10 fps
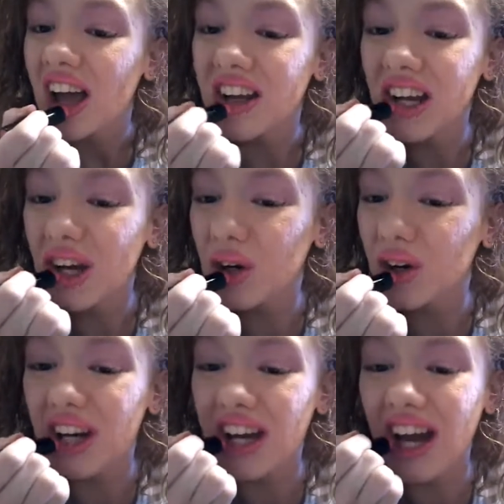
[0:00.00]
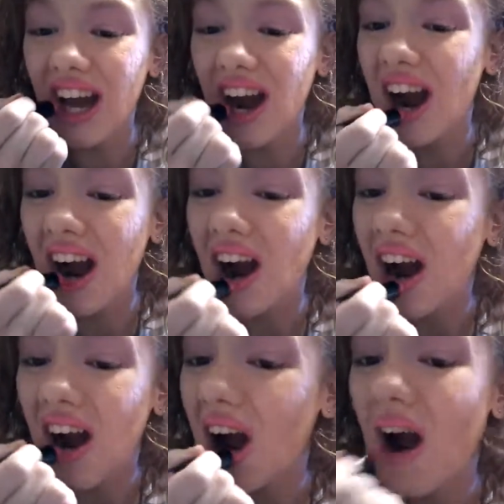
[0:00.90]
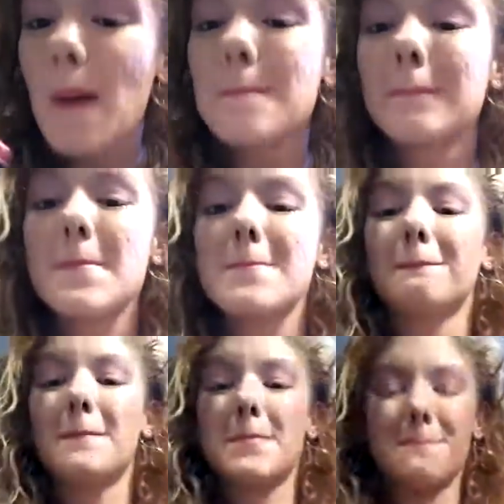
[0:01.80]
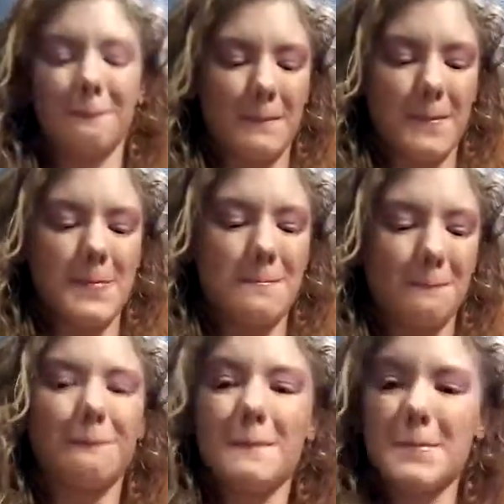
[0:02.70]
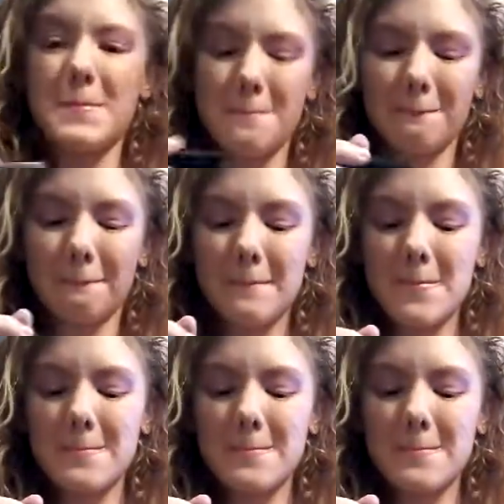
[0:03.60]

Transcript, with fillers: Different. Actually, it's not, but in front of the camera, mm-hmm. it is.